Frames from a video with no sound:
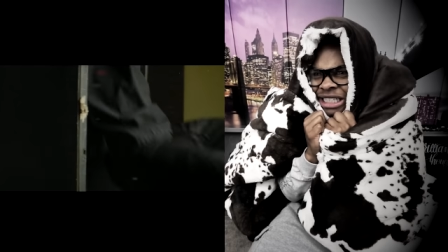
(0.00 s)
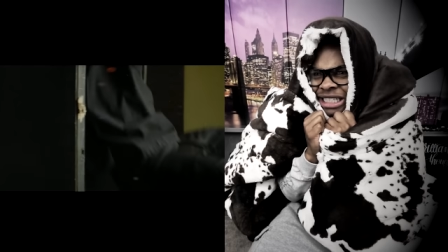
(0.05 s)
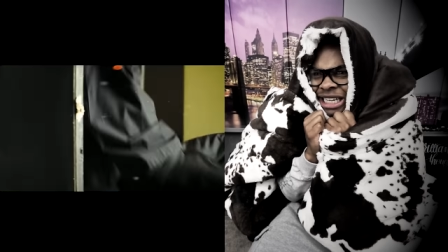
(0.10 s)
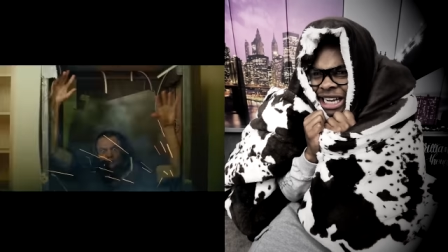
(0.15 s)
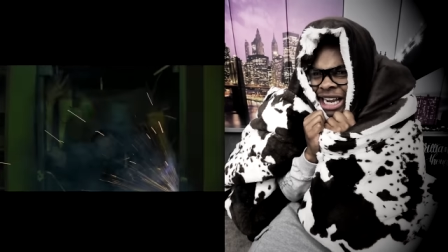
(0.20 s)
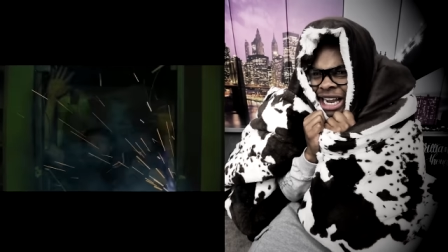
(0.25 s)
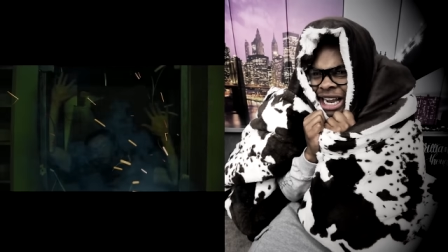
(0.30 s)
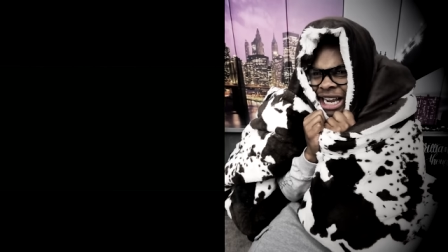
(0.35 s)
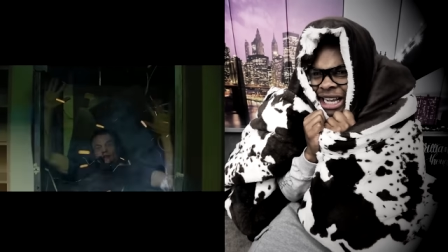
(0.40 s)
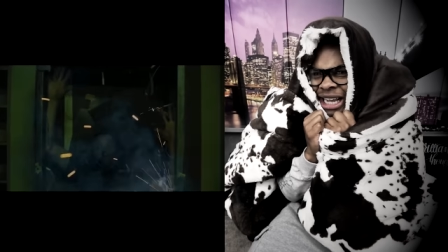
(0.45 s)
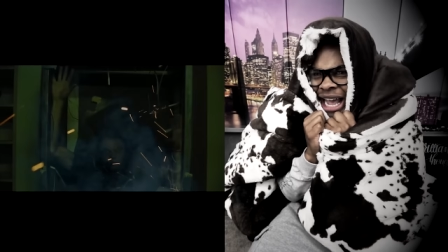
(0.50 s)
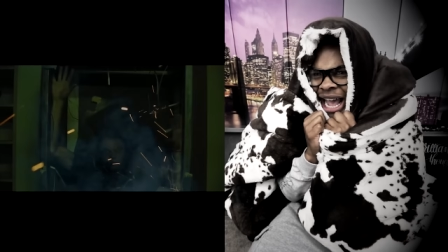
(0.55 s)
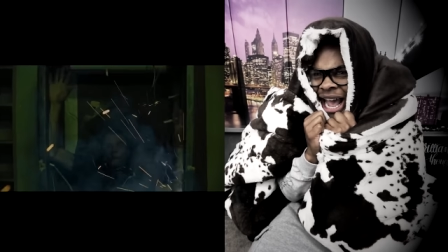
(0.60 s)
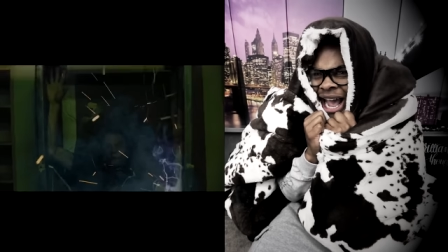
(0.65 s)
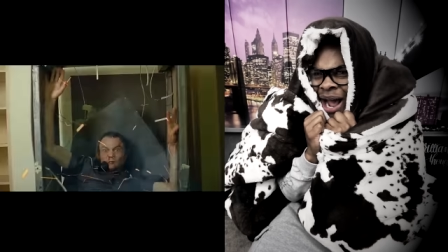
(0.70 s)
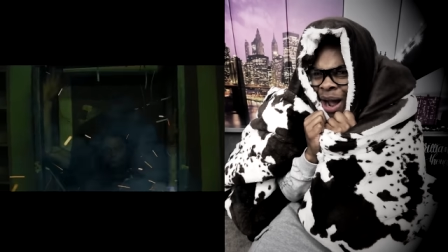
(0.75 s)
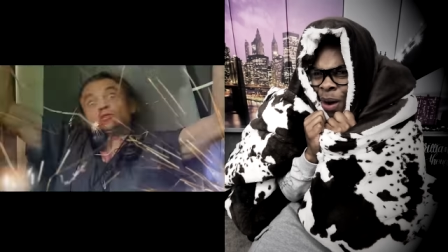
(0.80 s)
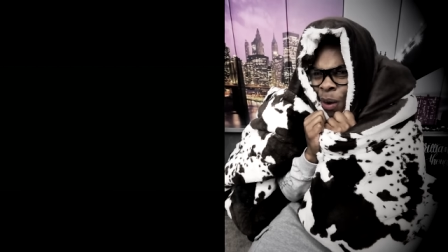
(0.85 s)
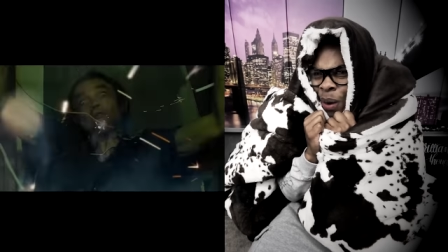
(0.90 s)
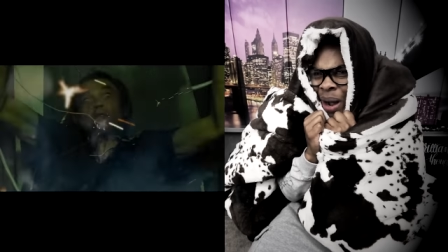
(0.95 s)
Dang,
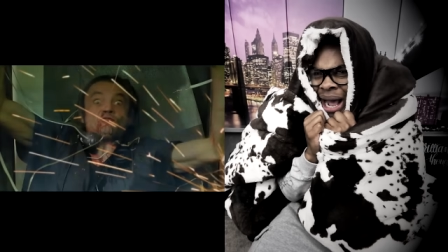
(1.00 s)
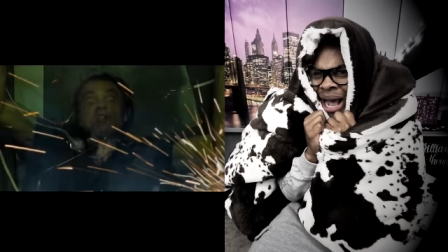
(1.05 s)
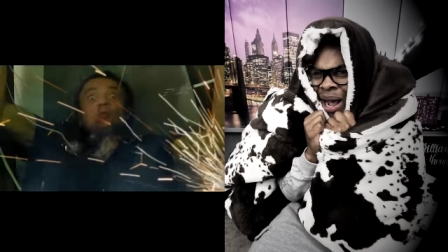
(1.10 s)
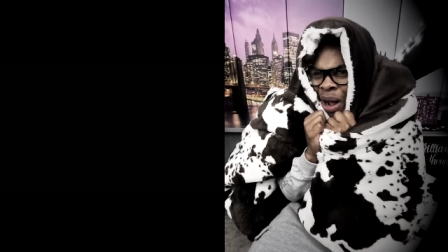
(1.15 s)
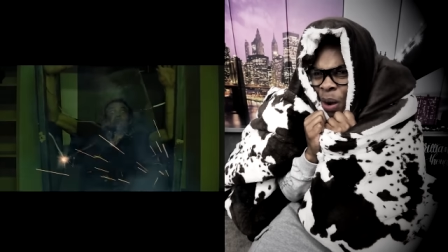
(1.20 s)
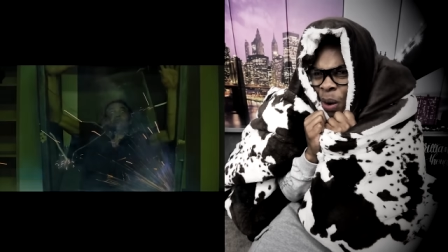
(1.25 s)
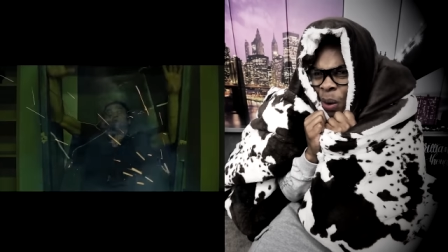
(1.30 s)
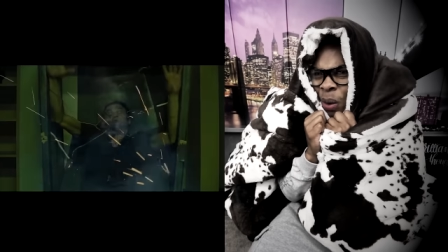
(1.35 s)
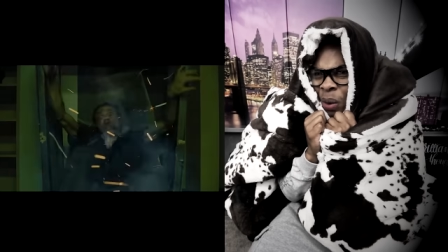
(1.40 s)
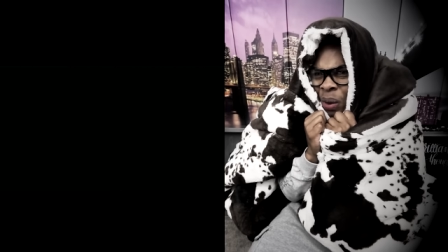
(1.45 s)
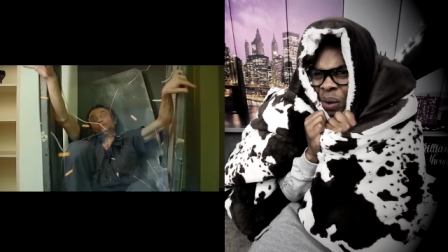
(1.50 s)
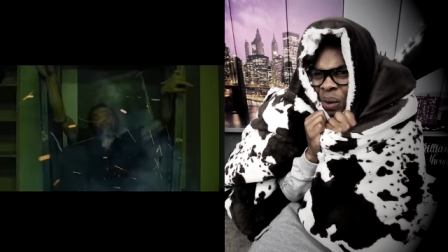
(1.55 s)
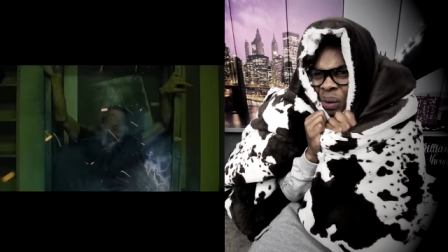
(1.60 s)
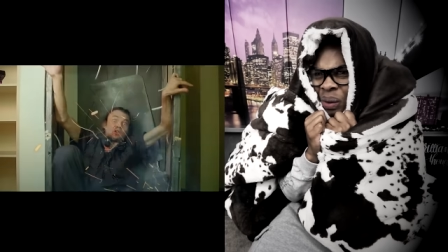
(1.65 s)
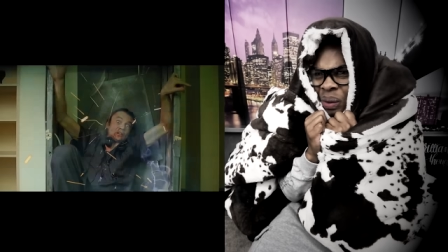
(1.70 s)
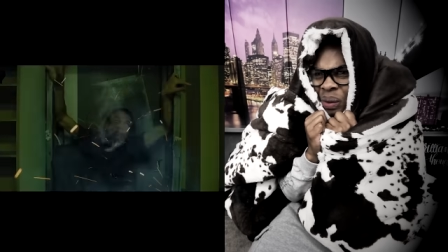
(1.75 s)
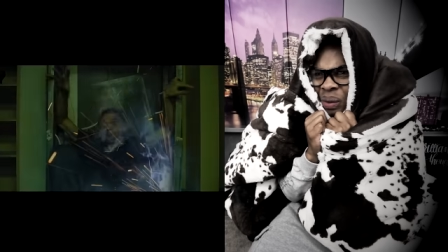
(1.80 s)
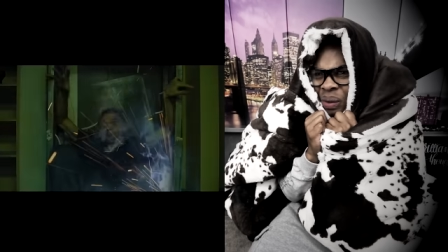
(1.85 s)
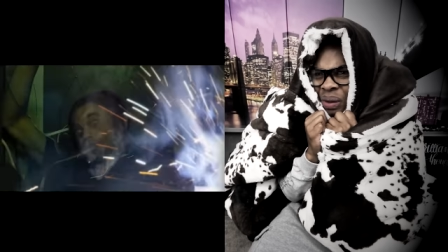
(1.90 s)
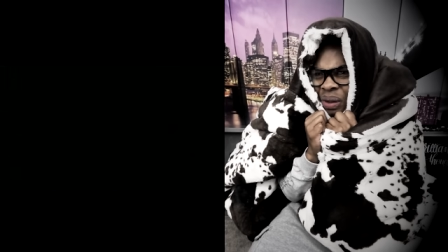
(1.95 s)
ow, ow.
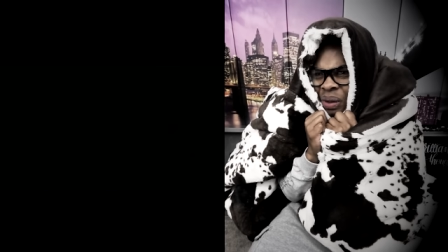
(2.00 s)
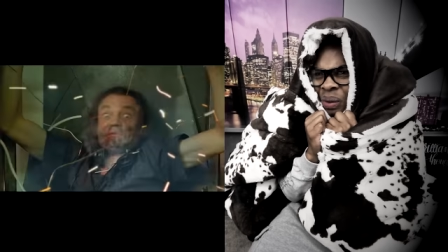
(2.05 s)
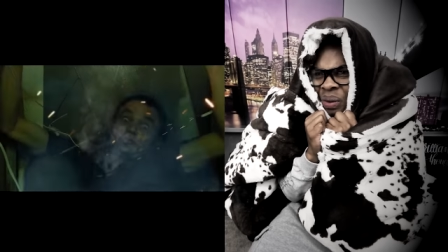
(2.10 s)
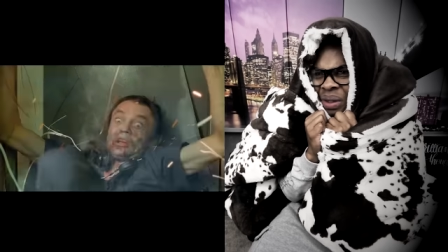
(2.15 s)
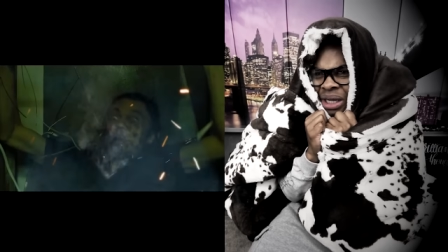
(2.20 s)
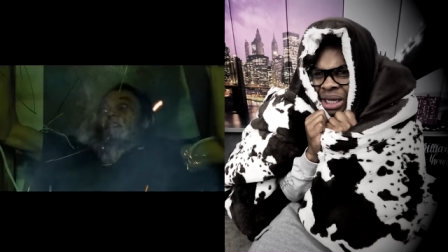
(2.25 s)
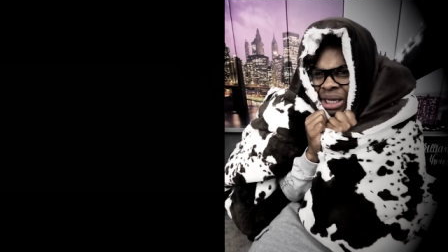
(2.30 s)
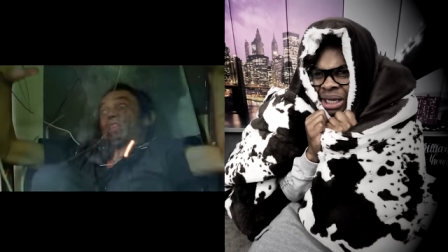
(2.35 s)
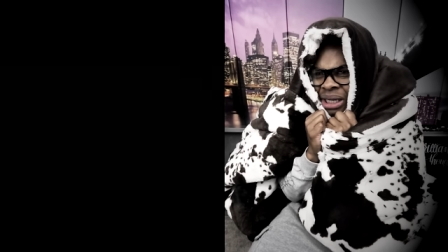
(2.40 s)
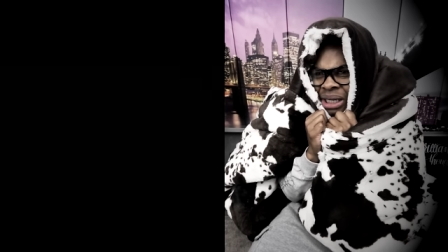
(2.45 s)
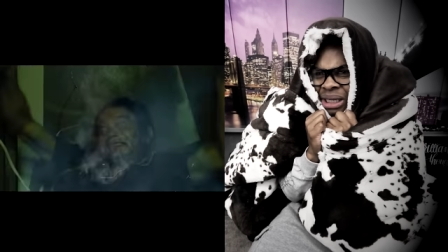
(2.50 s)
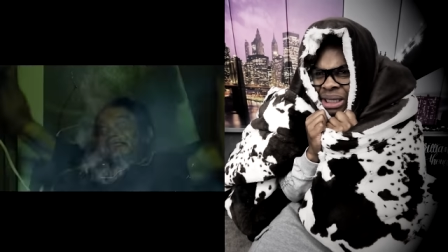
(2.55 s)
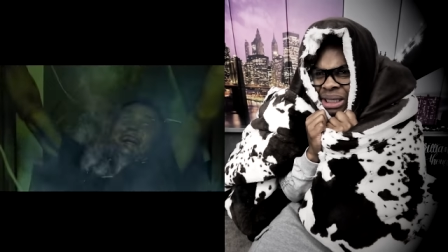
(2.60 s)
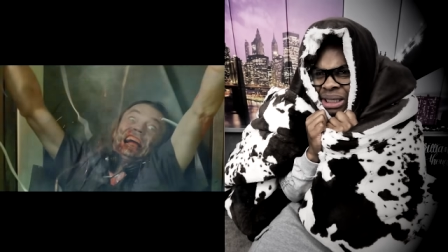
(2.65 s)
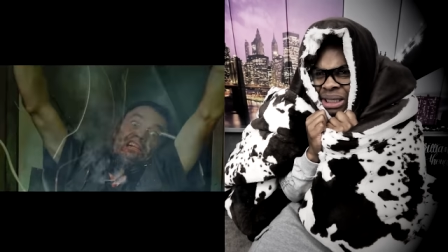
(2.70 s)
Okay.